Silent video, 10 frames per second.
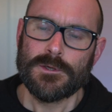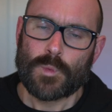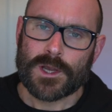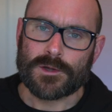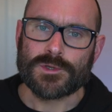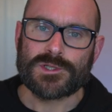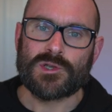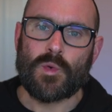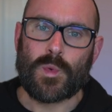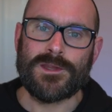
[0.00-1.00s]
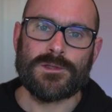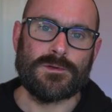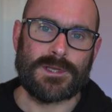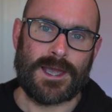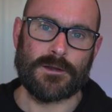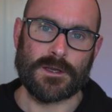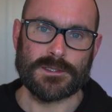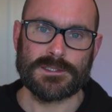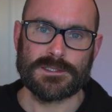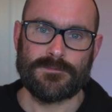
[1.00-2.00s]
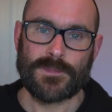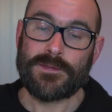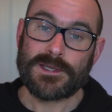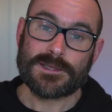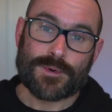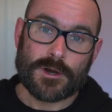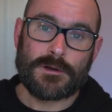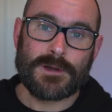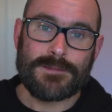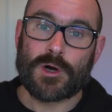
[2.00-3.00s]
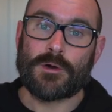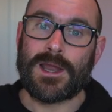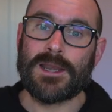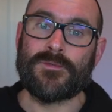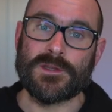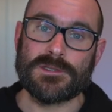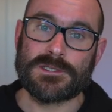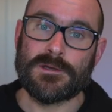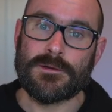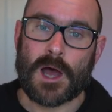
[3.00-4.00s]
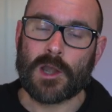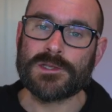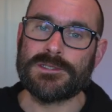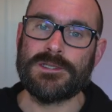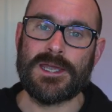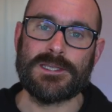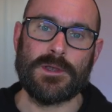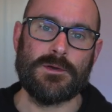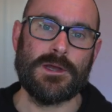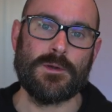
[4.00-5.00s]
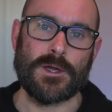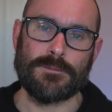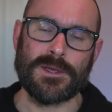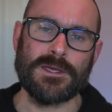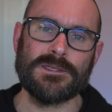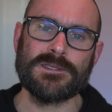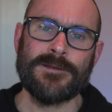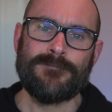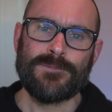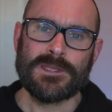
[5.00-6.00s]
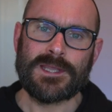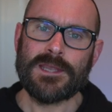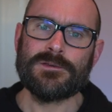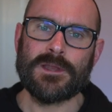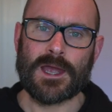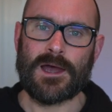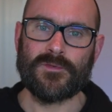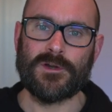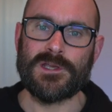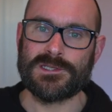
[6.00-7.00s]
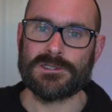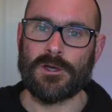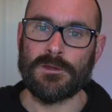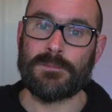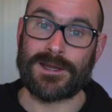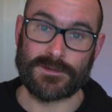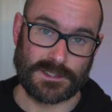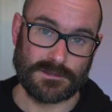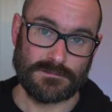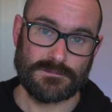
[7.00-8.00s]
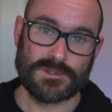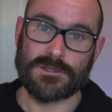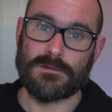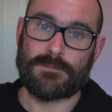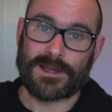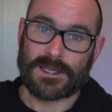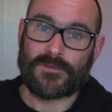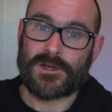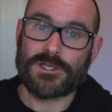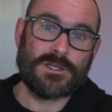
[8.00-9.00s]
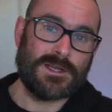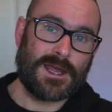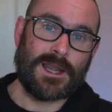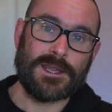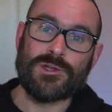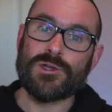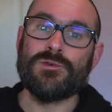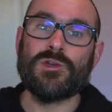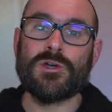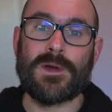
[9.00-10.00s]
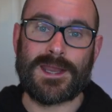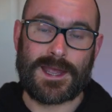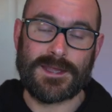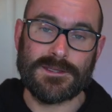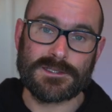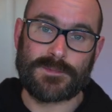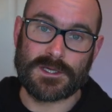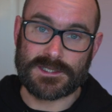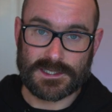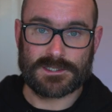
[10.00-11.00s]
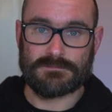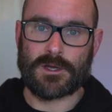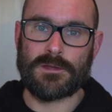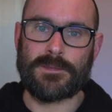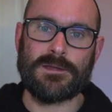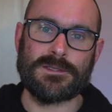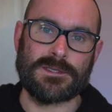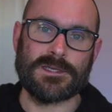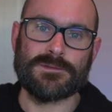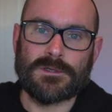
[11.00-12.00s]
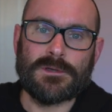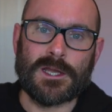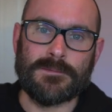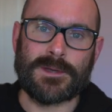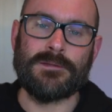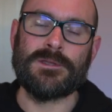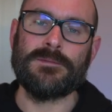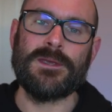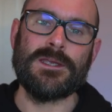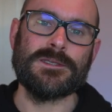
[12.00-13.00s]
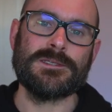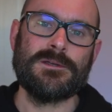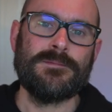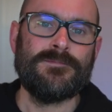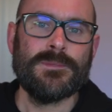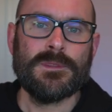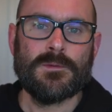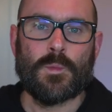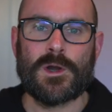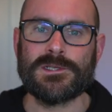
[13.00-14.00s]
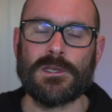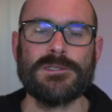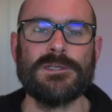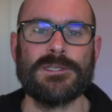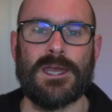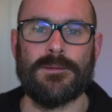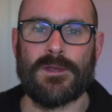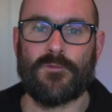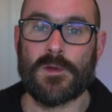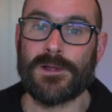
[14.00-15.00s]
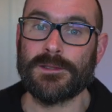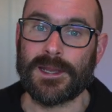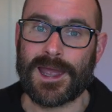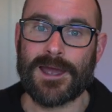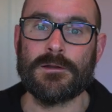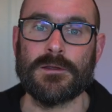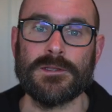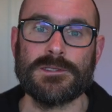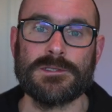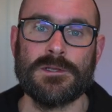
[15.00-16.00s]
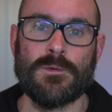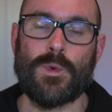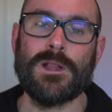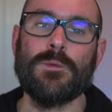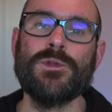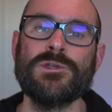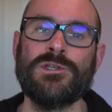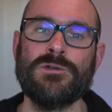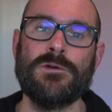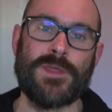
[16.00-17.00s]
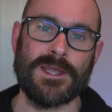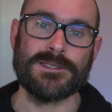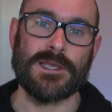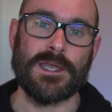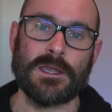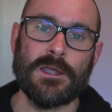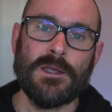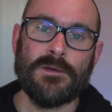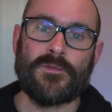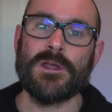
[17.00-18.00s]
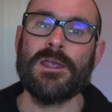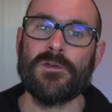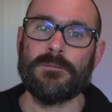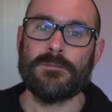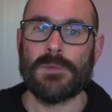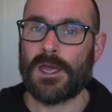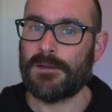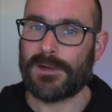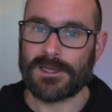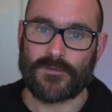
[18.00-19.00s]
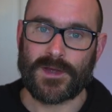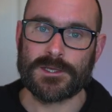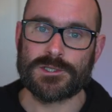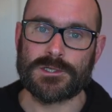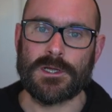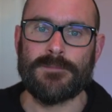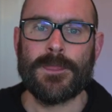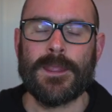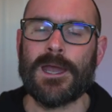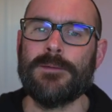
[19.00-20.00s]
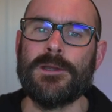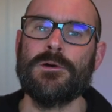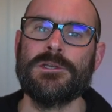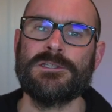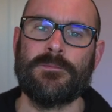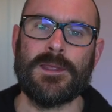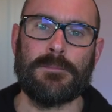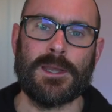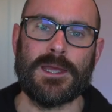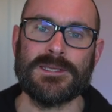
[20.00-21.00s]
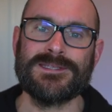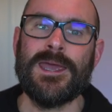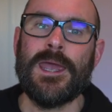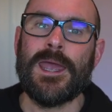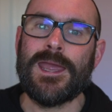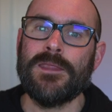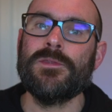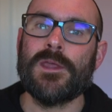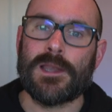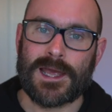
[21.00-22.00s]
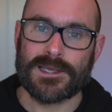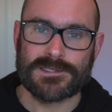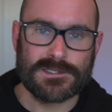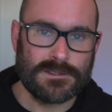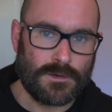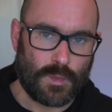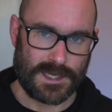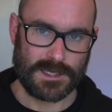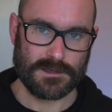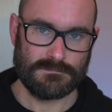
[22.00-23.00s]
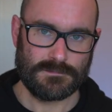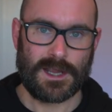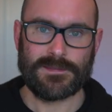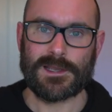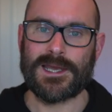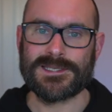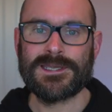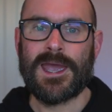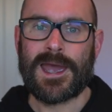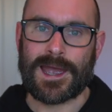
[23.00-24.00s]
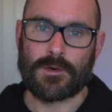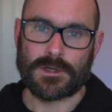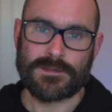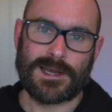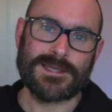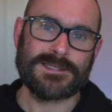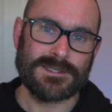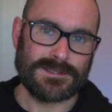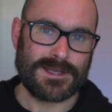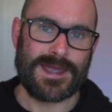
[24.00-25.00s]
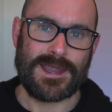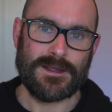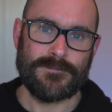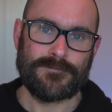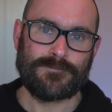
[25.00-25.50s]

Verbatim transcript: We can also do windowed aggregates, and these are probably more relevant to a lot of the data we work with because data in Kafka is unbounded. So by definition, it kind of like you don't know when it ends because it's unbounded. That's what unbounded means. Whereas a lot of the time, if we're building aggregates, we'll want to know things like, for a given manufacturer, how many orders have been placed in the last week, in the last hour, the last day.